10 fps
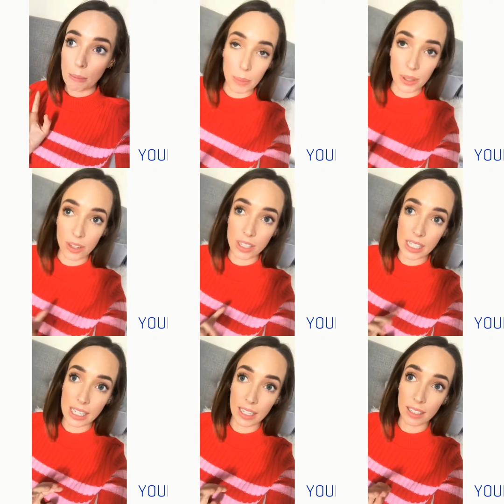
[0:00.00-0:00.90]
But they're
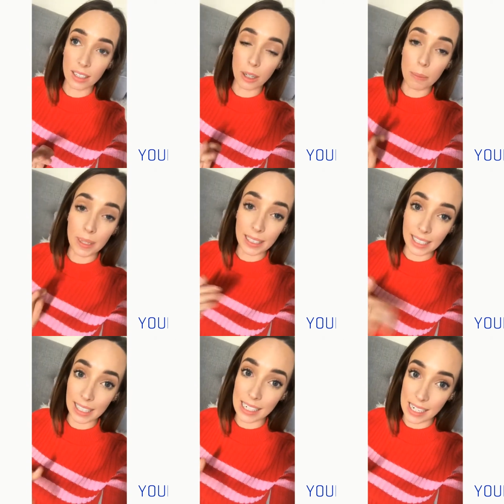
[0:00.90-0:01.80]
still
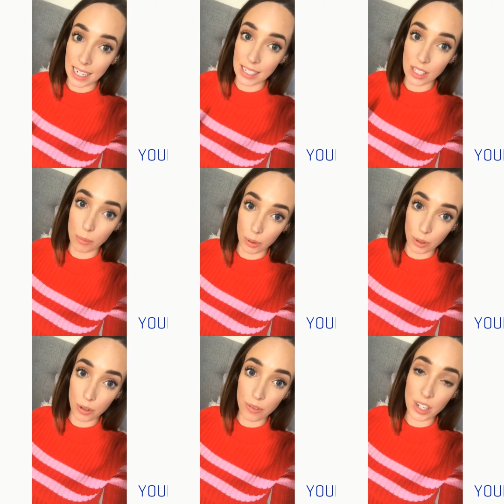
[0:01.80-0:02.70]
completely dentist
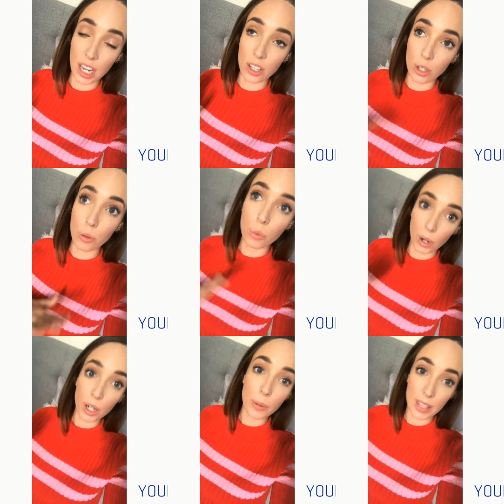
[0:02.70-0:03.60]
approved, and you
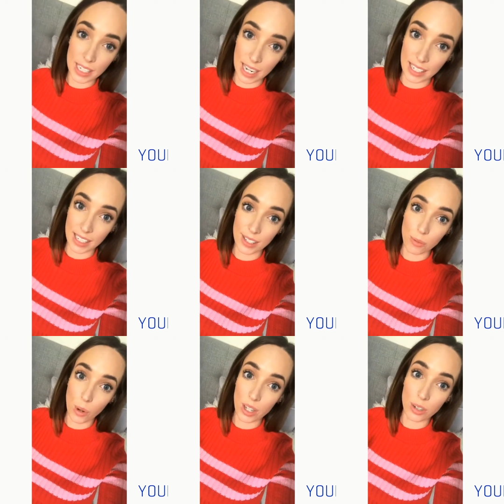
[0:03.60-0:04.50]
work with a dentist
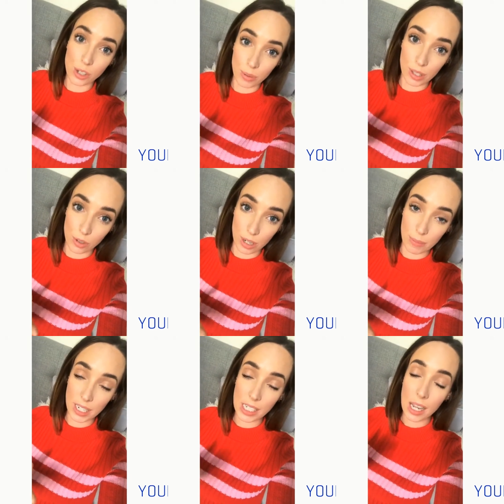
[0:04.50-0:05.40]
when you're doing the
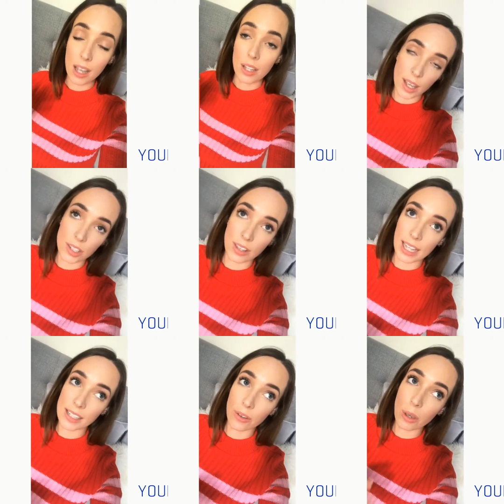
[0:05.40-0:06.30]
treatment. So
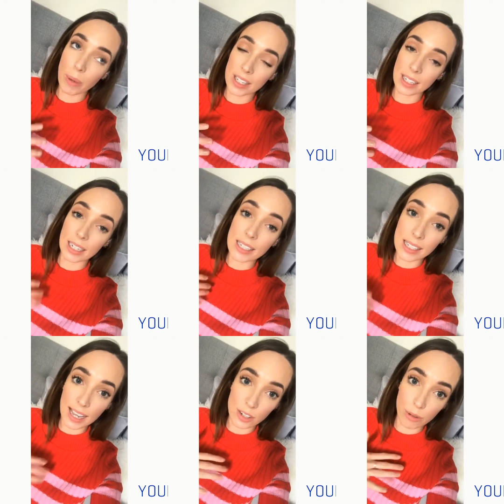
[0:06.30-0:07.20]
that's how you basically
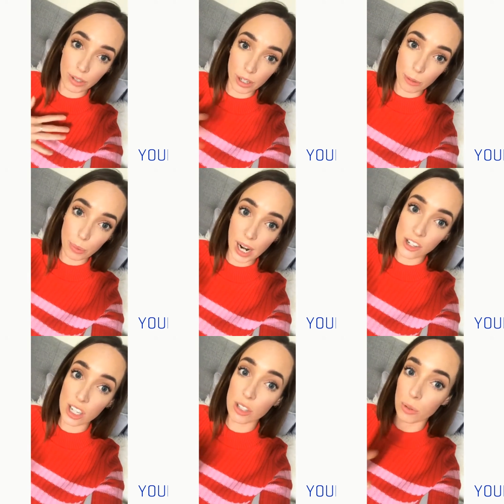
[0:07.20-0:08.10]
send over your
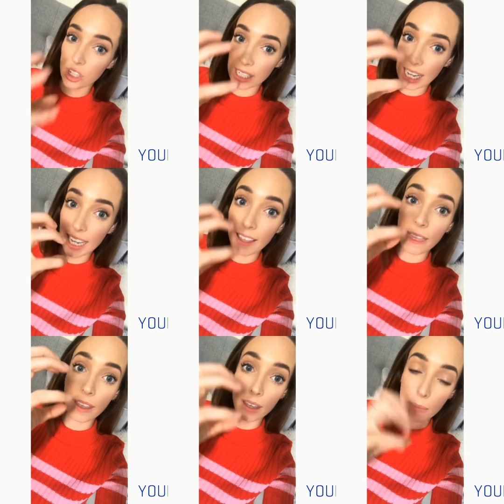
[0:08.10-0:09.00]
impressions, which is like
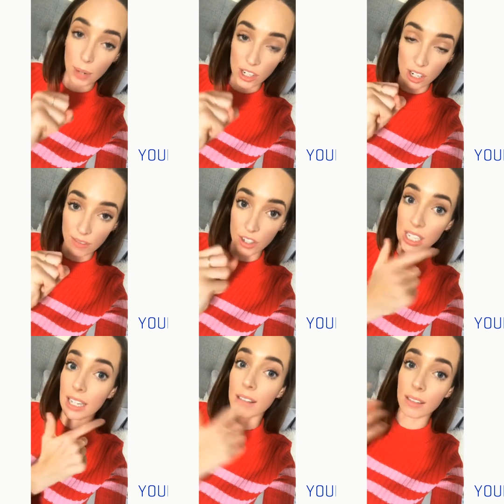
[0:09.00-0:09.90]
the impression of your
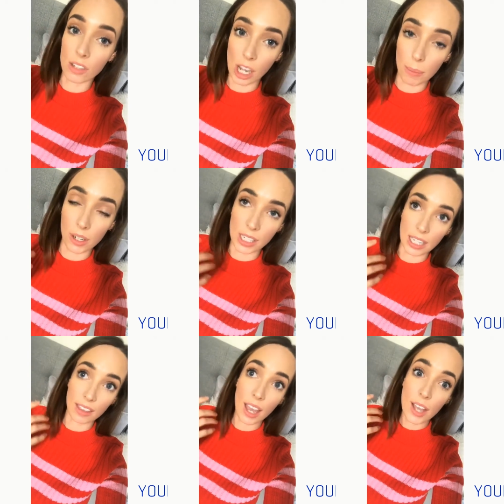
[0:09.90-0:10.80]
teeth, the shape of your
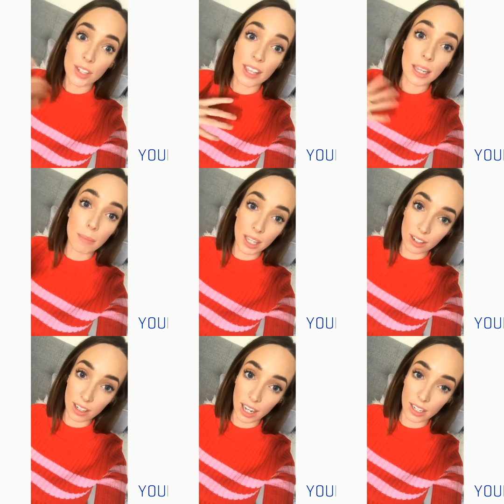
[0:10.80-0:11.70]
teeth, so they can make
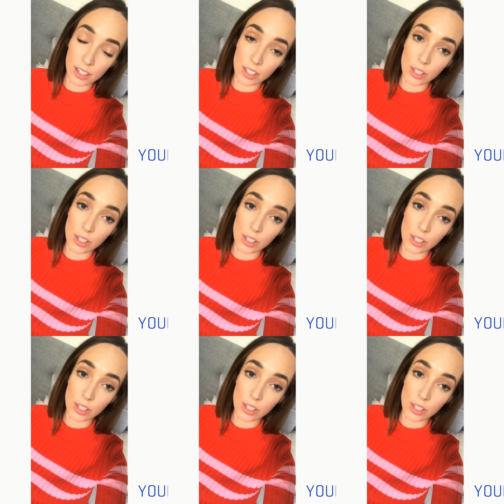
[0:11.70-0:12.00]
your aligners.